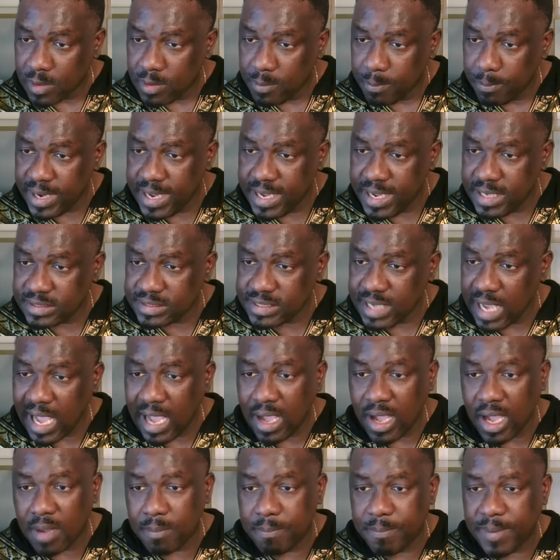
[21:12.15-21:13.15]
Please, how
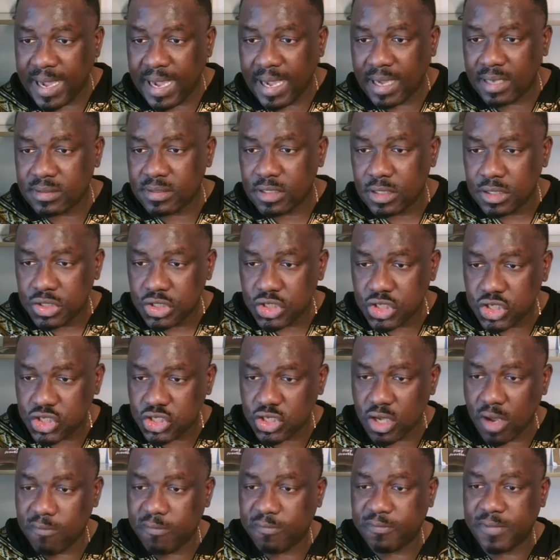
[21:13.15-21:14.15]
about
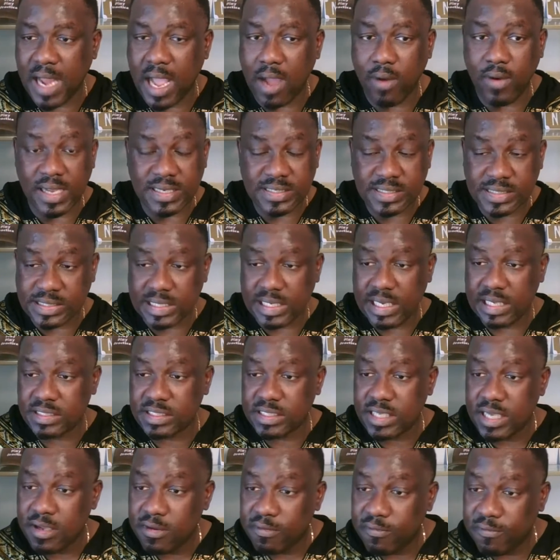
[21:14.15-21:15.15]
sunflower seeds,
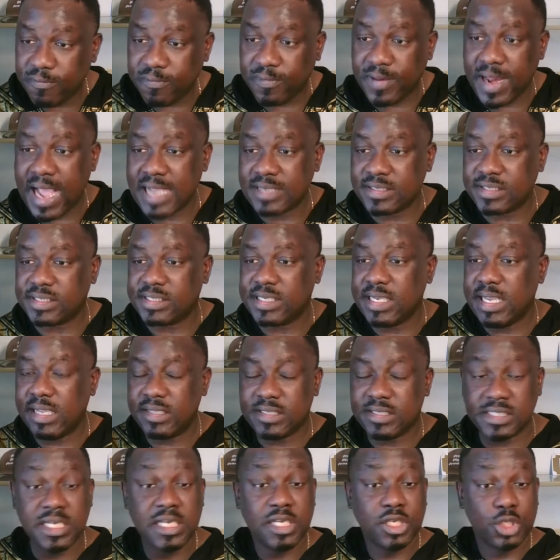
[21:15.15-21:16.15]
flax
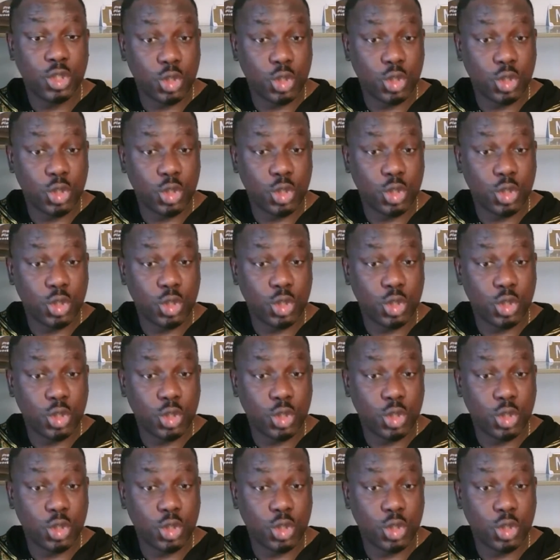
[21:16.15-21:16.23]
seeds,